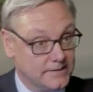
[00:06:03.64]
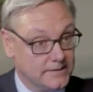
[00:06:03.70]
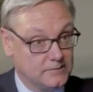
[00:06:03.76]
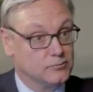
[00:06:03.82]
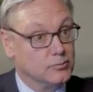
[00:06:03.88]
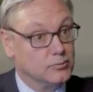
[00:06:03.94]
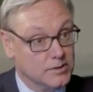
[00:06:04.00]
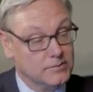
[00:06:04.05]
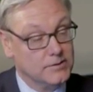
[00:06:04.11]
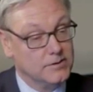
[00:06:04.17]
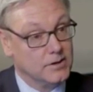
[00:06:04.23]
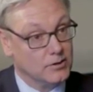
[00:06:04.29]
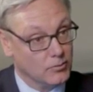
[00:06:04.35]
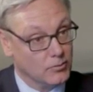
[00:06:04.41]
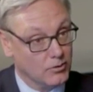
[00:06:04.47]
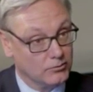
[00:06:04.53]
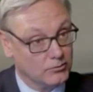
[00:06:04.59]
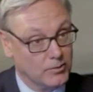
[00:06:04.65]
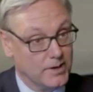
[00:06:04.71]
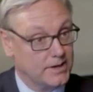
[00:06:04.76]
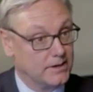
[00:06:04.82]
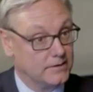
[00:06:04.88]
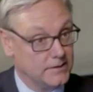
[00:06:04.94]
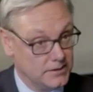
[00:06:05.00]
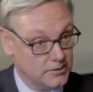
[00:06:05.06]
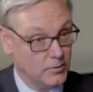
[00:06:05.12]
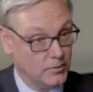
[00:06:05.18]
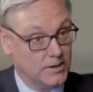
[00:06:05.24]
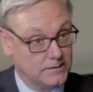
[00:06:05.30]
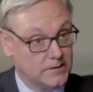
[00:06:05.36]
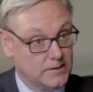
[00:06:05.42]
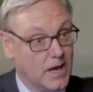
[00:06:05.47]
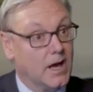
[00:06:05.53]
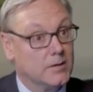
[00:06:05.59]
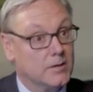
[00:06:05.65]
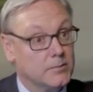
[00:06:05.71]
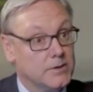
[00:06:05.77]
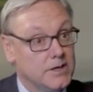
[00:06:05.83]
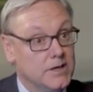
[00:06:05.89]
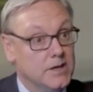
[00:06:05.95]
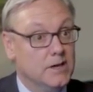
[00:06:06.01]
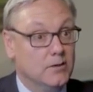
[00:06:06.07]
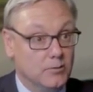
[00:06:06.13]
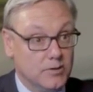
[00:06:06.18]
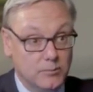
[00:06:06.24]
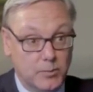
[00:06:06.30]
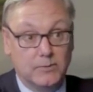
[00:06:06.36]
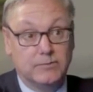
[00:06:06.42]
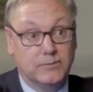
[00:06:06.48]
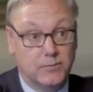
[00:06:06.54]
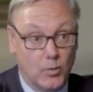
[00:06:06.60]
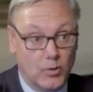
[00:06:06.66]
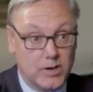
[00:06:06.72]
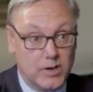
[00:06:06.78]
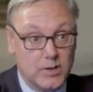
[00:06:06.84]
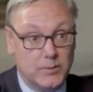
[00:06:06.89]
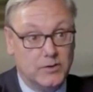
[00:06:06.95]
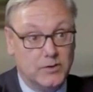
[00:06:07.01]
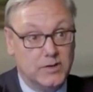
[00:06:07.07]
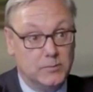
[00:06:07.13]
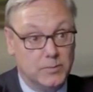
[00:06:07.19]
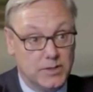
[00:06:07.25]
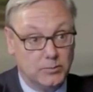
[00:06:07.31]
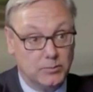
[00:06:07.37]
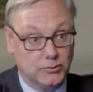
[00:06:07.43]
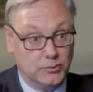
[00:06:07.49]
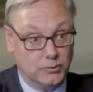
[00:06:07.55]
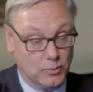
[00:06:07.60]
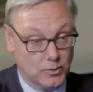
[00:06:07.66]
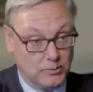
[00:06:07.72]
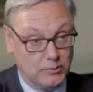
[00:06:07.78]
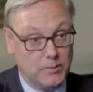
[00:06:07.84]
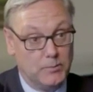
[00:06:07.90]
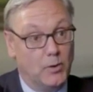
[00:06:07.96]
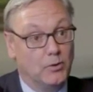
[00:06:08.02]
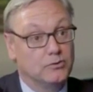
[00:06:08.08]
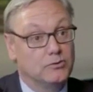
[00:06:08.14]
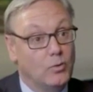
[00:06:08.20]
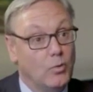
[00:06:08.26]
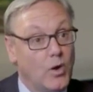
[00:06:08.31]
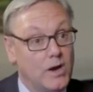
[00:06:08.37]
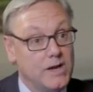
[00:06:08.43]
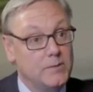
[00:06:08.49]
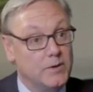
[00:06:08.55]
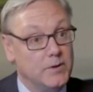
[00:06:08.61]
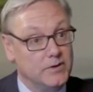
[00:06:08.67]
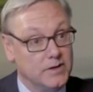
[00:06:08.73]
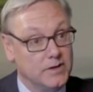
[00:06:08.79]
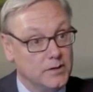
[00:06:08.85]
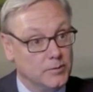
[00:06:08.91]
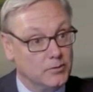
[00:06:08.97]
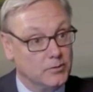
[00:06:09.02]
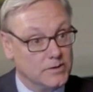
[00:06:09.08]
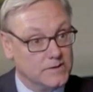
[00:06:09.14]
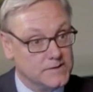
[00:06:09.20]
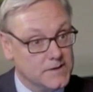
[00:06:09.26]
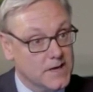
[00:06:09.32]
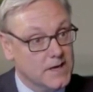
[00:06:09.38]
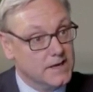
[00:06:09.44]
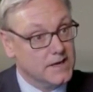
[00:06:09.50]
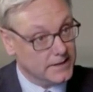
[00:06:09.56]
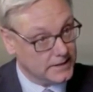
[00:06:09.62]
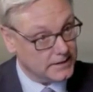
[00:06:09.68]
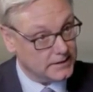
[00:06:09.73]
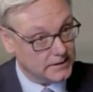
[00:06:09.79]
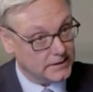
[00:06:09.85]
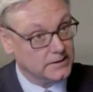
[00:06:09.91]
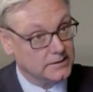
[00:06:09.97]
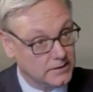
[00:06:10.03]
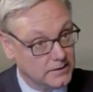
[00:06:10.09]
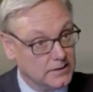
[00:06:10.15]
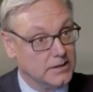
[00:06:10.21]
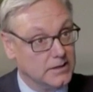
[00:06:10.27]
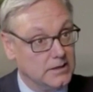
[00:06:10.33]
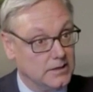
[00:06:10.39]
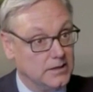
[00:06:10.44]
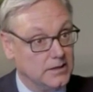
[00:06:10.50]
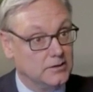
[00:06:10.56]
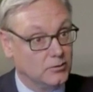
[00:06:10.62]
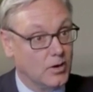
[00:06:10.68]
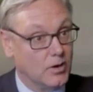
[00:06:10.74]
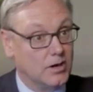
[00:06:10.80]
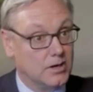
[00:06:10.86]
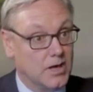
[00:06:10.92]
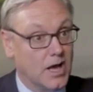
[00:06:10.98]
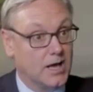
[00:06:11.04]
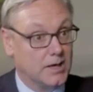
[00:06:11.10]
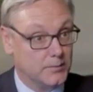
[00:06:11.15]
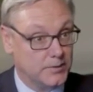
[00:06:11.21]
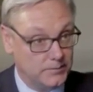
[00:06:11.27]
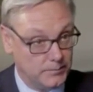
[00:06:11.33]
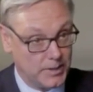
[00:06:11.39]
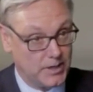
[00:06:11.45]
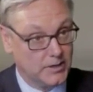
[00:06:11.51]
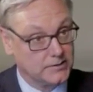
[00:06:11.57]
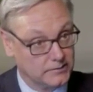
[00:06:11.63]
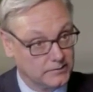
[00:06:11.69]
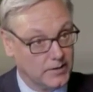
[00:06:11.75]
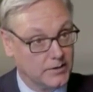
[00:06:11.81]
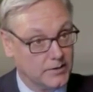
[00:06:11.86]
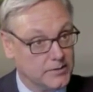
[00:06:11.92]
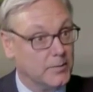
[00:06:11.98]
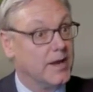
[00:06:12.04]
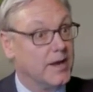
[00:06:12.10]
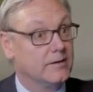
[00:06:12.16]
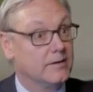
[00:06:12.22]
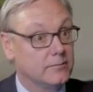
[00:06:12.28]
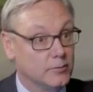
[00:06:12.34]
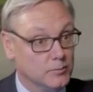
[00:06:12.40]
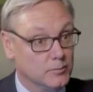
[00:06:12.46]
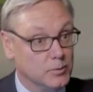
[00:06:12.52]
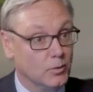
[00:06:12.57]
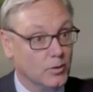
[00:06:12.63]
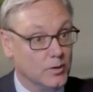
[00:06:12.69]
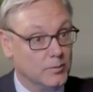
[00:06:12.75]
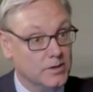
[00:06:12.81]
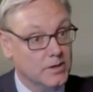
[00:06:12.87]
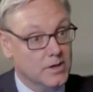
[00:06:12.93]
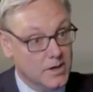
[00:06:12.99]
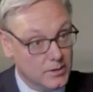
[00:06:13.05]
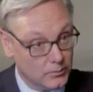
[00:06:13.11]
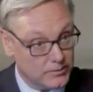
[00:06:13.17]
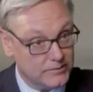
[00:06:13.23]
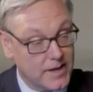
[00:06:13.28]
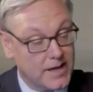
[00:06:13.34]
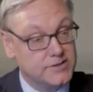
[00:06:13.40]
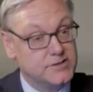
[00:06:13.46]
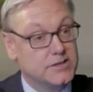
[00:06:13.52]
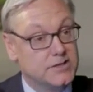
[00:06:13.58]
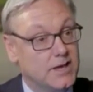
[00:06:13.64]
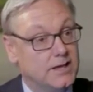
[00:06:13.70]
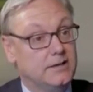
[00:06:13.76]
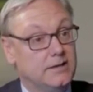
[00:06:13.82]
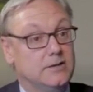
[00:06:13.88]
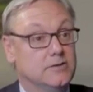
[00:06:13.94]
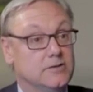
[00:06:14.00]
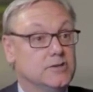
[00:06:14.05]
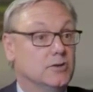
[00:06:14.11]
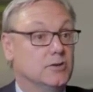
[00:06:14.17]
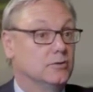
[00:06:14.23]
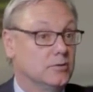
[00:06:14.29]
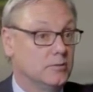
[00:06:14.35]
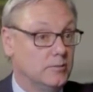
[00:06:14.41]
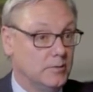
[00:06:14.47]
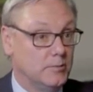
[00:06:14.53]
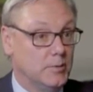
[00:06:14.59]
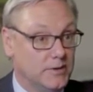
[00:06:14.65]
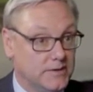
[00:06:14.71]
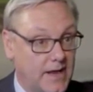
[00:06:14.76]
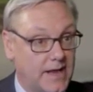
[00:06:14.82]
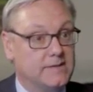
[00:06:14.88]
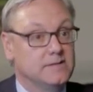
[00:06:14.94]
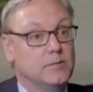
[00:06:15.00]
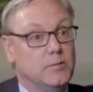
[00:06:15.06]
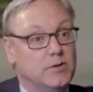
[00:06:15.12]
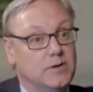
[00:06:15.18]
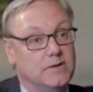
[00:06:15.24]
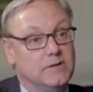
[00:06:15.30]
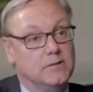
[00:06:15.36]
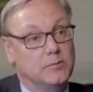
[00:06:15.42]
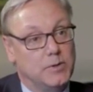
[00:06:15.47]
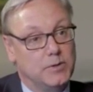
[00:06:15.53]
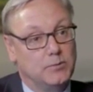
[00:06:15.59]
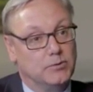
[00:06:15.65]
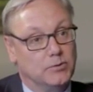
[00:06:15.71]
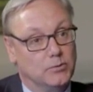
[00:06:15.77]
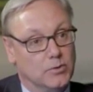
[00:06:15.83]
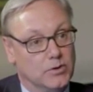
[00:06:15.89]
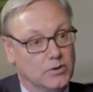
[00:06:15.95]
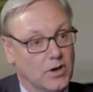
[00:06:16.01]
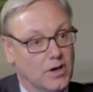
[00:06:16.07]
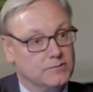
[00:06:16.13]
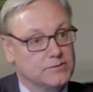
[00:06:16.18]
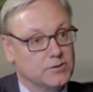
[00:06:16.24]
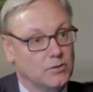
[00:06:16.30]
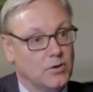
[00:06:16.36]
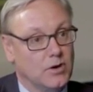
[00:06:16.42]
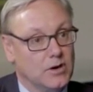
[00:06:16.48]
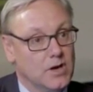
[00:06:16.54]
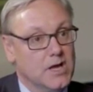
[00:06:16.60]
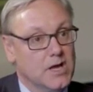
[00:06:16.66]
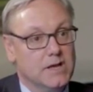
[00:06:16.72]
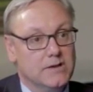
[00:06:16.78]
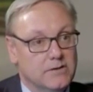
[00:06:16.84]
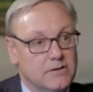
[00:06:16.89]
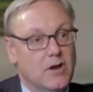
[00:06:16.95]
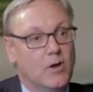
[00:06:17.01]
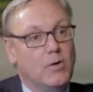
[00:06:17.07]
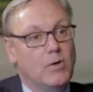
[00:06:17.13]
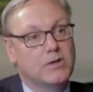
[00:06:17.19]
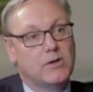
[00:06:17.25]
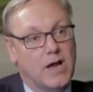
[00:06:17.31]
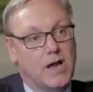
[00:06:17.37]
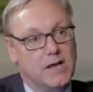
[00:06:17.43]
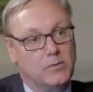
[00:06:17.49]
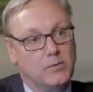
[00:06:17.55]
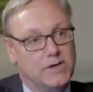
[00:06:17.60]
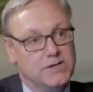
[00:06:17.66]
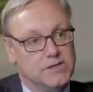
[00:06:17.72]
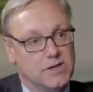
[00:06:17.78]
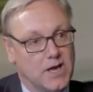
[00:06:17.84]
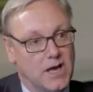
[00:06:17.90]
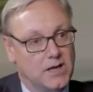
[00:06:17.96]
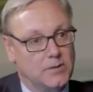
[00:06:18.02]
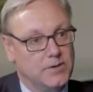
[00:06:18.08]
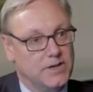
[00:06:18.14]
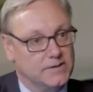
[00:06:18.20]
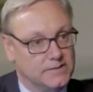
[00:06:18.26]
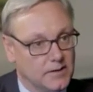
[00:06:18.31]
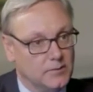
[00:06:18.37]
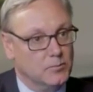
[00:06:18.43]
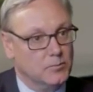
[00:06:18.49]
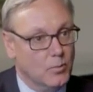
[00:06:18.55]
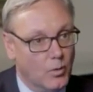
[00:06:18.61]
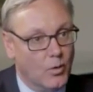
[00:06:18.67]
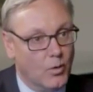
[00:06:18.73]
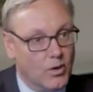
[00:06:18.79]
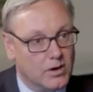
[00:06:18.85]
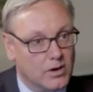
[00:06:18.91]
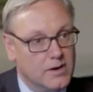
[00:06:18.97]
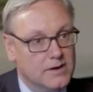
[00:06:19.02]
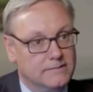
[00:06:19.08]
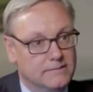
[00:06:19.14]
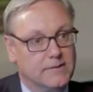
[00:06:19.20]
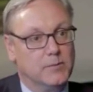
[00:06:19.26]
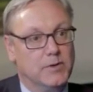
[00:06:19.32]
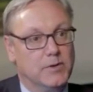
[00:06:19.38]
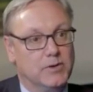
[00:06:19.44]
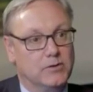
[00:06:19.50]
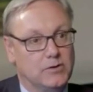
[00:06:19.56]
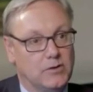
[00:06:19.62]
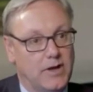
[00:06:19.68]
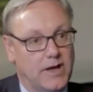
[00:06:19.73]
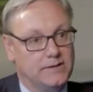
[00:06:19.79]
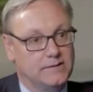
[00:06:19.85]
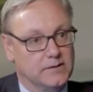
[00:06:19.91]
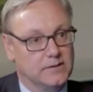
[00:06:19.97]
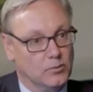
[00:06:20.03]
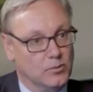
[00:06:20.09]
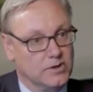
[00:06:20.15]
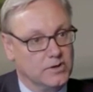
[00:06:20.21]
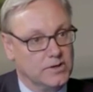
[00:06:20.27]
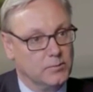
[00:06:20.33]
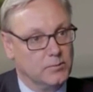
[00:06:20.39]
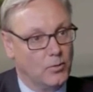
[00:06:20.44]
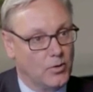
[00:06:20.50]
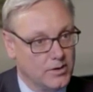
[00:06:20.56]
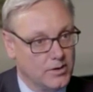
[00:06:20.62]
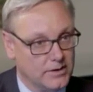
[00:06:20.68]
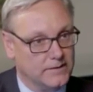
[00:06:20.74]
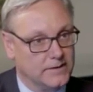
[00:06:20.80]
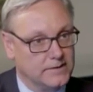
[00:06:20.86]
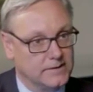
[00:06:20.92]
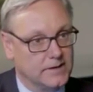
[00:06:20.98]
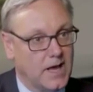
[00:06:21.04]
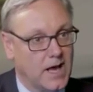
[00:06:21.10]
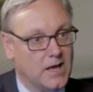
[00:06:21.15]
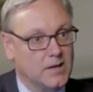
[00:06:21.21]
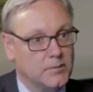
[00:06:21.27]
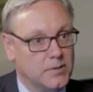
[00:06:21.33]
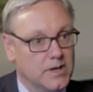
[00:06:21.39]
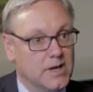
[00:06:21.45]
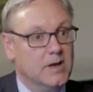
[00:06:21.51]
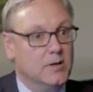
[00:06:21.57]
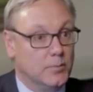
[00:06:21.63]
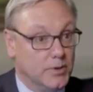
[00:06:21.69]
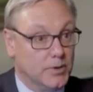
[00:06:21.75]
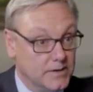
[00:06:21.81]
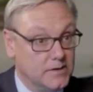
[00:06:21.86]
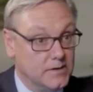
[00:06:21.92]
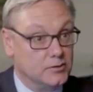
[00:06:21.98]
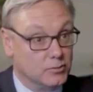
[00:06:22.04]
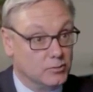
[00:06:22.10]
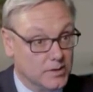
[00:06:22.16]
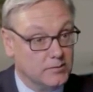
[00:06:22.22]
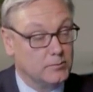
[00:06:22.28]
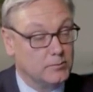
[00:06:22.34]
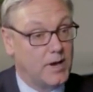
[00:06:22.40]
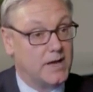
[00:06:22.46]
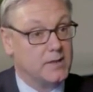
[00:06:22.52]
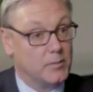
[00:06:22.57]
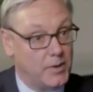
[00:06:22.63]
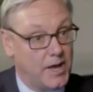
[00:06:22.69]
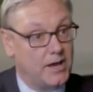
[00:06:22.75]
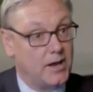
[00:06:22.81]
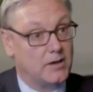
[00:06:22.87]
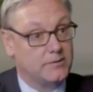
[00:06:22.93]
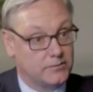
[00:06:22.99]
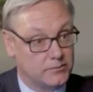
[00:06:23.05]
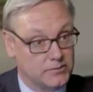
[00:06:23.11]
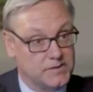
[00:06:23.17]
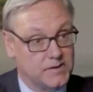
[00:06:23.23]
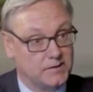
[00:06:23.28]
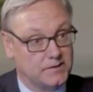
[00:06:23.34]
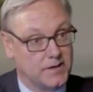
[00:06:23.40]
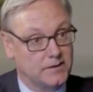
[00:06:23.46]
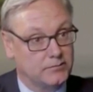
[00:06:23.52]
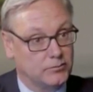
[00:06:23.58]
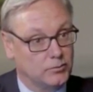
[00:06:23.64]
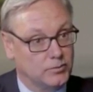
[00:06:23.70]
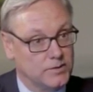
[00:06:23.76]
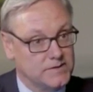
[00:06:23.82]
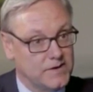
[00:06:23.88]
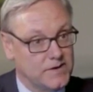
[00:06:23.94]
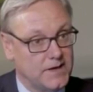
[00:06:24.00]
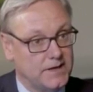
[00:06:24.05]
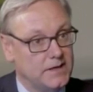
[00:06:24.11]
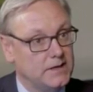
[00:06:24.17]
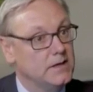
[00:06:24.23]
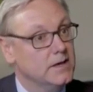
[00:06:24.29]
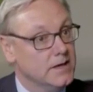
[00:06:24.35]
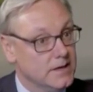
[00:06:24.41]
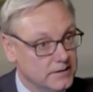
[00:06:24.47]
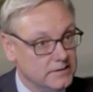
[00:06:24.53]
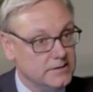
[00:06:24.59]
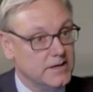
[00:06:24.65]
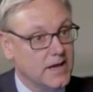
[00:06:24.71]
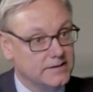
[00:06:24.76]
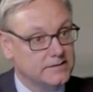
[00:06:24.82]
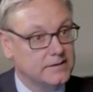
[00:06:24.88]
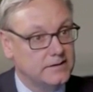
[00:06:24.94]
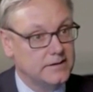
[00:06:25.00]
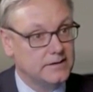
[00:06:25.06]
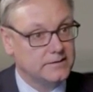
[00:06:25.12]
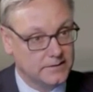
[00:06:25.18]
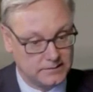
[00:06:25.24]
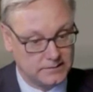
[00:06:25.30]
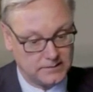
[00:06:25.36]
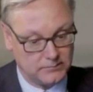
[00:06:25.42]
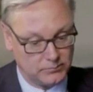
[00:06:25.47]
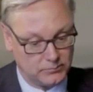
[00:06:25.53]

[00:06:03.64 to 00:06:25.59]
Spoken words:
That's driven the growth rate of the U.S. economy. We've put 40 million people to work. We pulled 20 million immigrants into our economy because of our demand for employment. We've educated their children. We put tens of millions of people to work offshore. No other high-wage economy has done more for the middle class and the working poor than this economy. But is it driven by the payoffs for successful risk-taking? Yes, it is.